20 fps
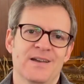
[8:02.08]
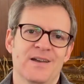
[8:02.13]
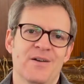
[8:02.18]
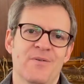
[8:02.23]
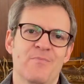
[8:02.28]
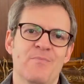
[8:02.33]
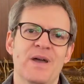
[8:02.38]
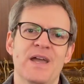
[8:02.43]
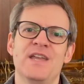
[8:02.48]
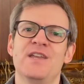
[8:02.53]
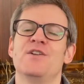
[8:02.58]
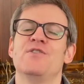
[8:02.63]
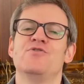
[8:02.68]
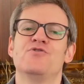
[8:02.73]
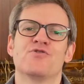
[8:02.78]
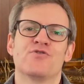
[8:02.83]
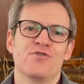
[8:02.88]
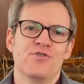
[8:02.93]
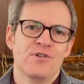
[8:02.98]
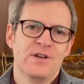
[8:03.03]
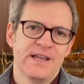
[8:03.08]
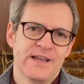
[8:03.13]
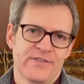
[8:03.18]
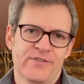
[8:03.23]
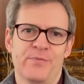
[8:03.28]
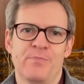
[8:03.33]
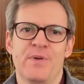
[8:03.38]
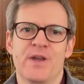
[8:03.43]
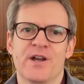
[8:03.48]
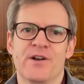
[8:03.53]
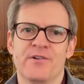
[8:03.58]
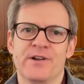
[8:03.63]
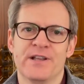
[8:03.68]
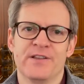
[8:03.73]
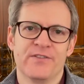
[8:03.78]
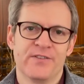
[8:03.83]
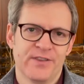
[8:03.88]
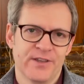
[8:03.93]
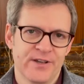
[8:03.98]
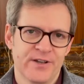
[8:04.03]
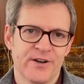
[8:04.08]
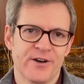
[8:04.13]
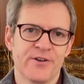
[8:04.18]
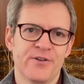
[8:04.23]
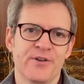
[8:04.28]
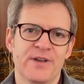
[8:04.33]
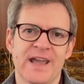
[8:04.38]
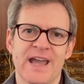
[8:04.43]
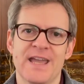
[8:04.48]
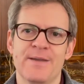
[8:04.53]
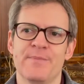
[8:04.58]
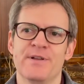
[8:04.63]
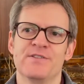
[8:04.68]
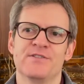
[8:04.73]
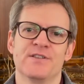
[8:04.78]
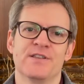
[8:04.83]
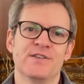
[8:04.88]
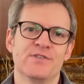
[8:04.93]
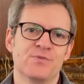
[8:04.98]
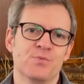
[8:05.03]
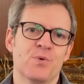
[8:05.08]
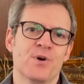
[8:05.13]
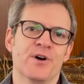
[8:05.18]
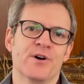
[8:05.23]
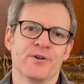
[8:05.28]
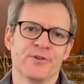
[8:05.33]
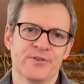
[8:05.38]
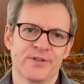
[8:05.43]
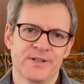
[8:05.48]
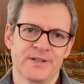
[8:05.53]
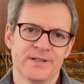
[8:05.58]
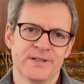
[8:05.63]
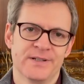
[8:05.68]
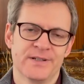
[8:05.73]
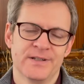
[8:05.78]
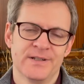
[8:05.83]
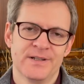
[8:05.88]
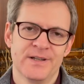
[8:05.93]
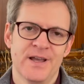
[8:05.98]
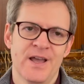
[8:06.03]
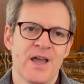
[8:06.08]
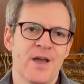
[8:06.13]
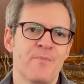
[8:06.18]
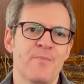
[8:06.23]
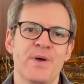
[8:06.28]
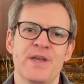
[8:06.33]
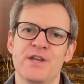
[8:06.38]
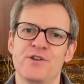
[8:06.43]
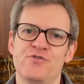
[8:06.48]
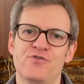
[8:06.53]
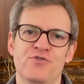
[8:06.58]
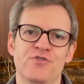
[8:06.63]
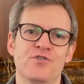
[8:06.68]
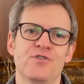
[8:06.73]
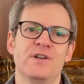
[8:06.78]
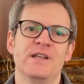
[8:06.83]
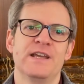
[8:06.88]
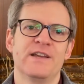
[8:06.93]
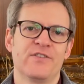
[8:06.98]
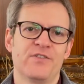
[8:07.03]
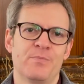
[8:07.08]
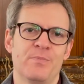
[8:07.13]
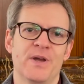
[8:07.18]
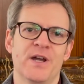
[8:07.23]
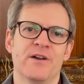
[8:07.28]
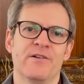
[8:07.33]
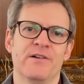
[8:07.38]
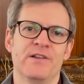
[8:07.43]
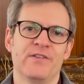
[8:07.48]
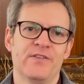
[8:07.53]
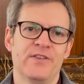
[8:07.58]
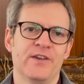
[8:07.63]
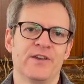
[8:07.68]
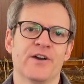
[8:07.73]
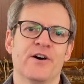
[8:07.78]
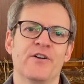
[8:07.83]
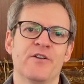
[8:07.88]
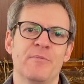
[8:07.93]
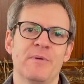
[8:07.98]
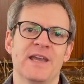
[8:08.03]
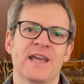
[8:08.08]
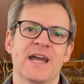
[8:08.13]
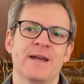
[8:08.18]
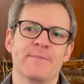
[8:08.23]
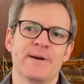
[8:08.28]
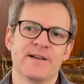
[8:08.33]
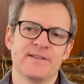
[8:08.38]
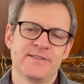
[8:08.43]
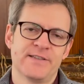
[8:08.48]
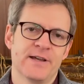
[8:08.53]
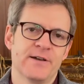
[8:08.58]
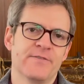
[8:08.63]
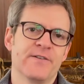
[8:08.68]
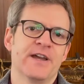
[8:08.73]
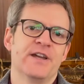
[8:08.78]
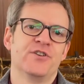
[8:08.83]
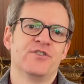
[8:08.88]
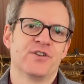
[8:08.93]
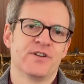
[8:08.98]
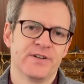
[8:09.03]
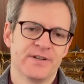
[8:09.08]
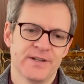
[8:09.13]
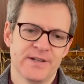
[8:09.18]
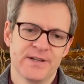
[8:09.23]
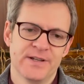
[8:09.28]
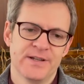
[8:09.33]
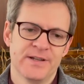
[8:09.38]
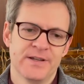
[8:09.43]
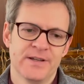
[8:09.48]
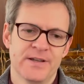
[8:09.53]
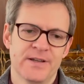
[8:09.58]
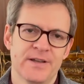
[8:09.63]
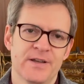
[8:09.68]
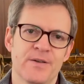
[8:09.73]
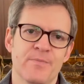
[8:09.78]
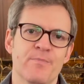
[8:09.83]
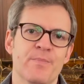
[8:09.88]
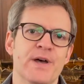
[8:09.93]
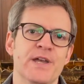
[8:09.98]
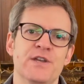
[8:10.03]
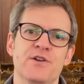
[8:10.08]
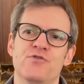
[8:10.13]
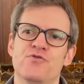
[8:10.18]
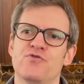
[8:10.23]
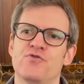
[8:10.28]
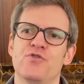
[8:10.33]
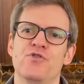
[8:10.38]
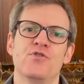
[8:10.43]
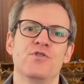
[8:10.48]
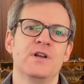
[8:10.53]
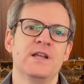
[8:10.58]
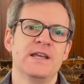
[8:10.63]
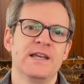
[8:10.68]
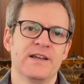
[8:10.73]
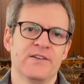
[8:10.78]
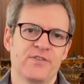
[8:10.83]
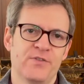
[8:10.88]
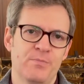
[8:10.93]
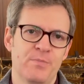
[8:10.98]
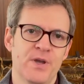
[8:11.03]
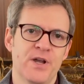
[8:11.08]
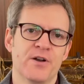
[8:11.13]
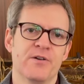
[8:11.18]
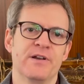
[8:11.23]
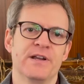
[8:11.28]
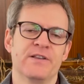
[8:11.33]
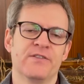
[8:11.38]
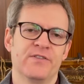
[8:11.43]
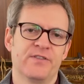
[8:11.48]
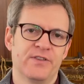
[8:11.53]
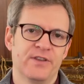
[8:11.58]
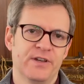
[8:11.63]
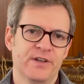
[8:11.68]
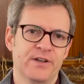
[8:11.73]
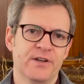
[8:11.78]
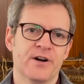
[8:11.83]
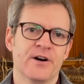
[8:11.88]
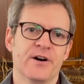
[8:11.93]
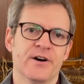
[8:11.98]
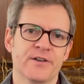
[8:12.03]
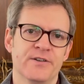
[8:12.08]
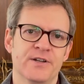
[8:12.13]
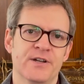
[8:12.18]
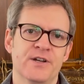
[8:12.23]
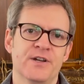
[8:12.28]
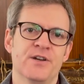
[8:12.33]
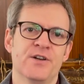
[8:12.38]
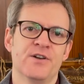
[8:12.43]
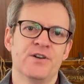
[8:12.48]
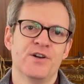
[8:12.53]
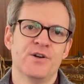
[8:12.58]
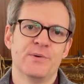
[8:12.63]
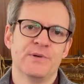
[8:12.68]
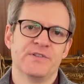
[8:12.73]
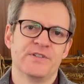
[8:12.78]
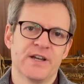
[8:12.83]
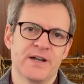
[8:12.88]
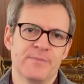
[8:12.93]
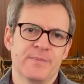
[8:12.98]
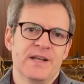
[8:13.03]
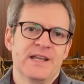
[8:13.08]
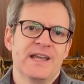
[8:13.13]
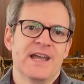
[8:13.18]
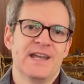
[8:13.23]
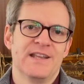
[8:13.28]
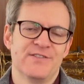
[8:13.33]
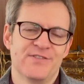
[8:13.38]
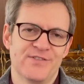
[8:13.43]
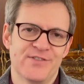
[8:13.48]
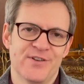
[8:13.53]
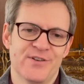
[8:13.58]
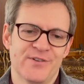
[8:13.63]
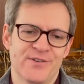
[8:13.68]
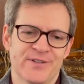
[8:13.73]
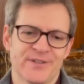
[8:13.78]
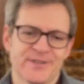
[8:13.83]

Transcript: May you truly experience the God who came into this world. May you truly experience the God who became our salvation. May you truly experience the God who is coming again soon.